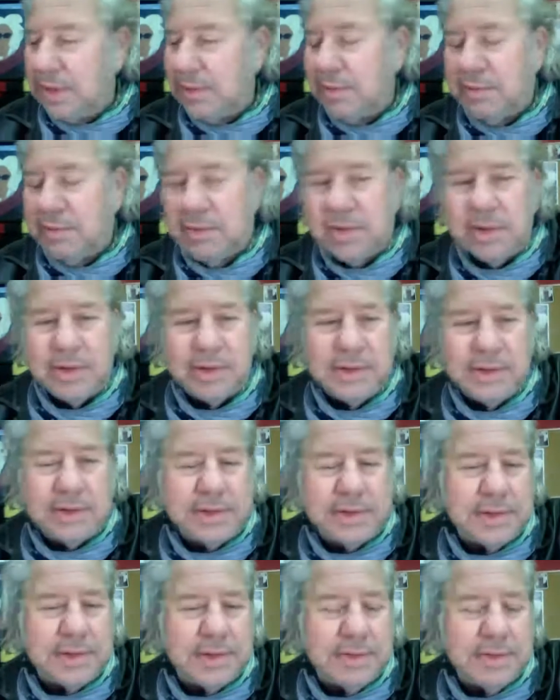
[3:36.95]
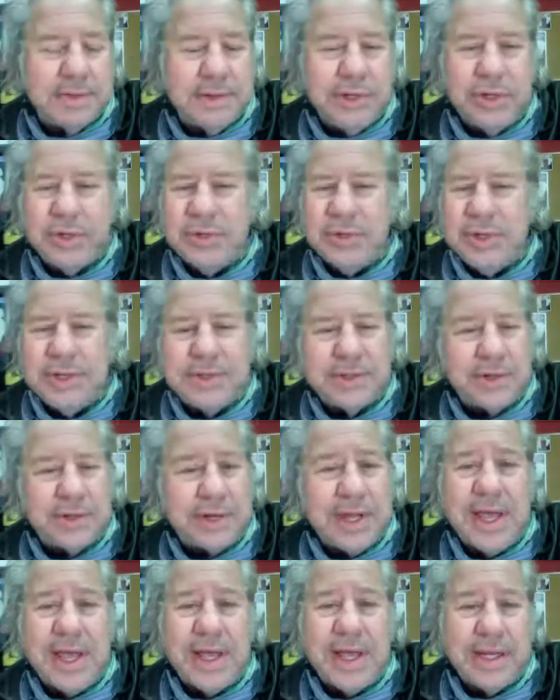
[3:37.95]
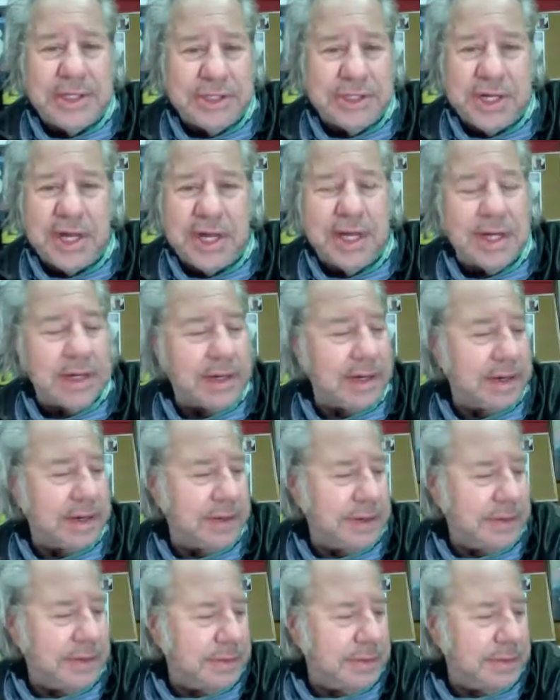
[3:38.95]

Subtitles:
Whether it's Goonies or Caddyshack, or